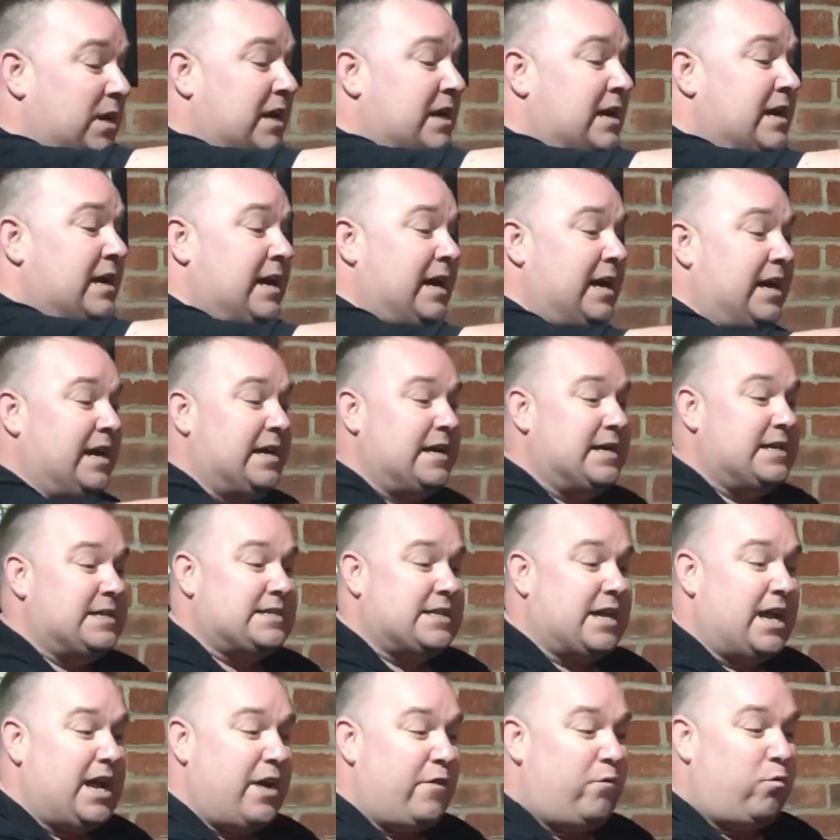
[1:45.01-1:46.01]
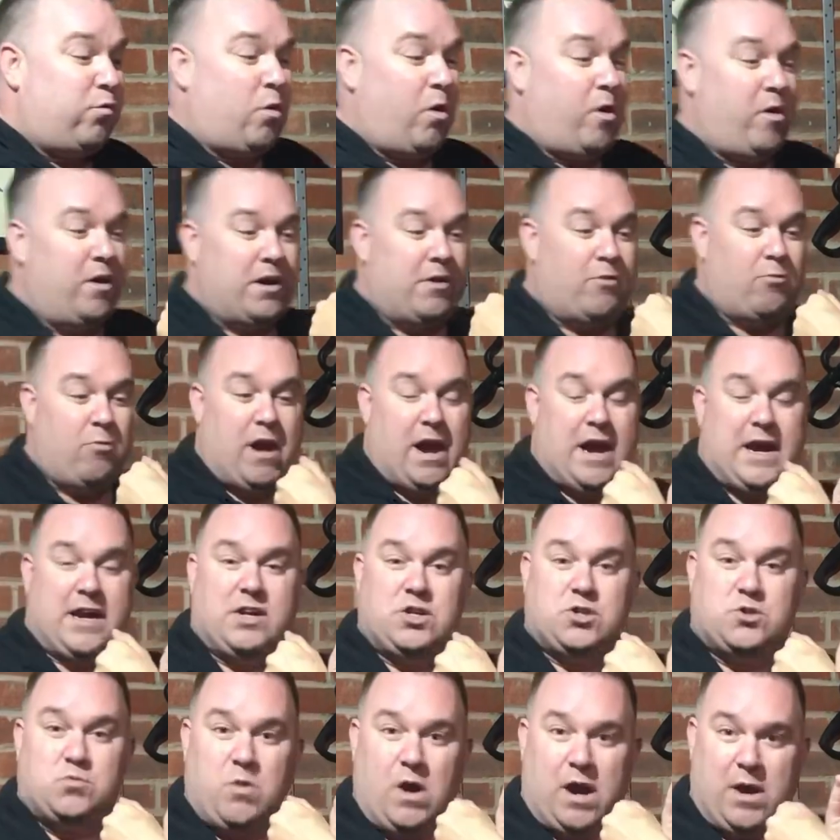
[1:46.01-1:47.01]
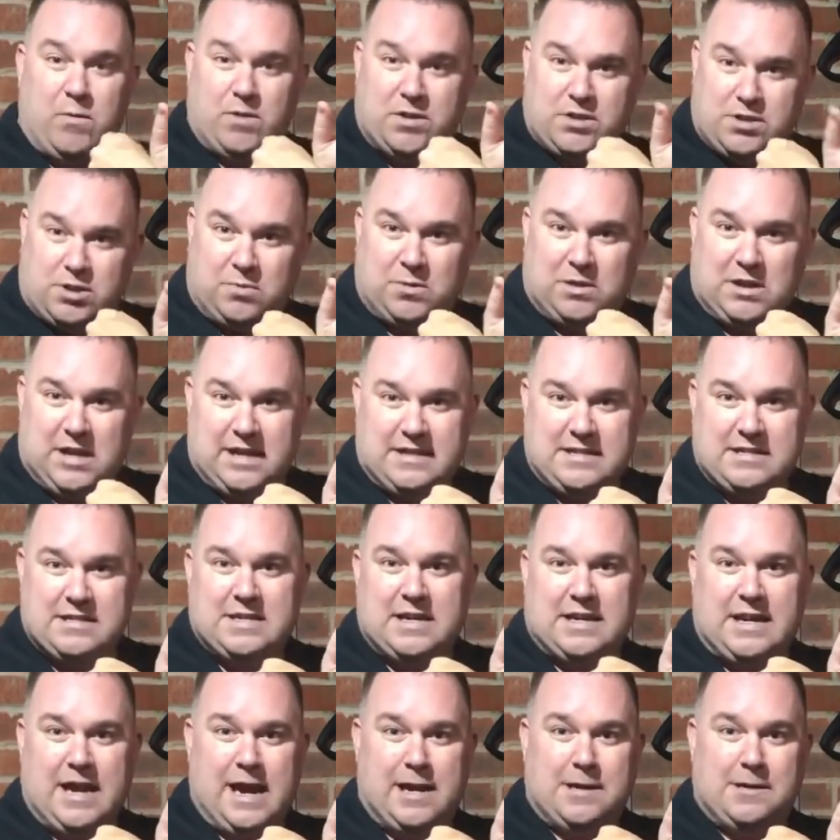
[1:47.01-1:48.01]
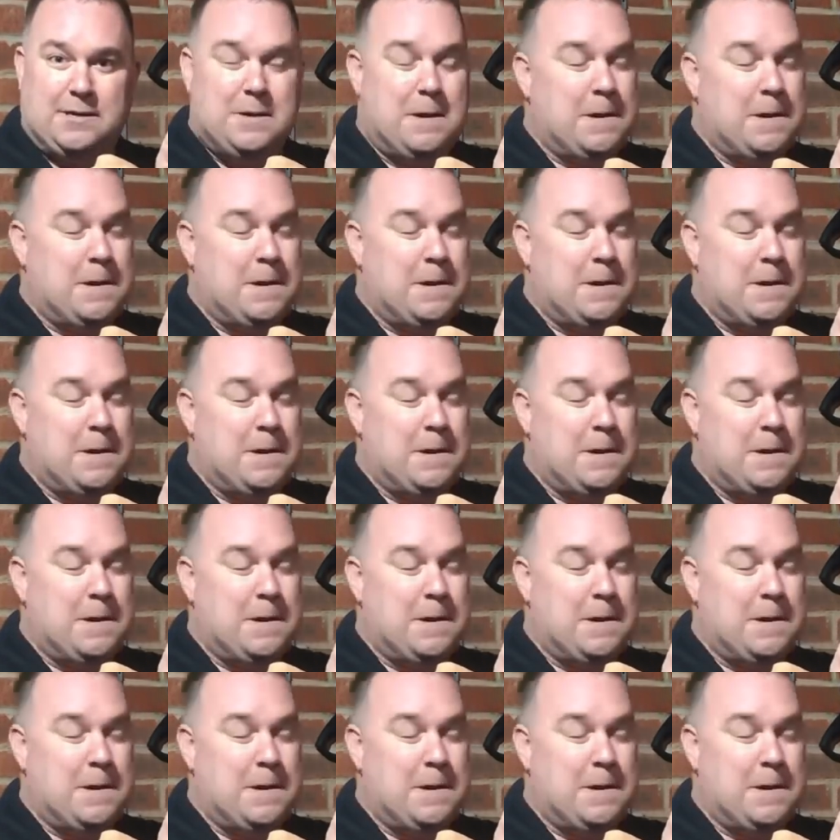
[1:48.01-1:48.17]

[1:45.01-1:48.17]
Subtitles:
is if we're in a range where we're double hands again,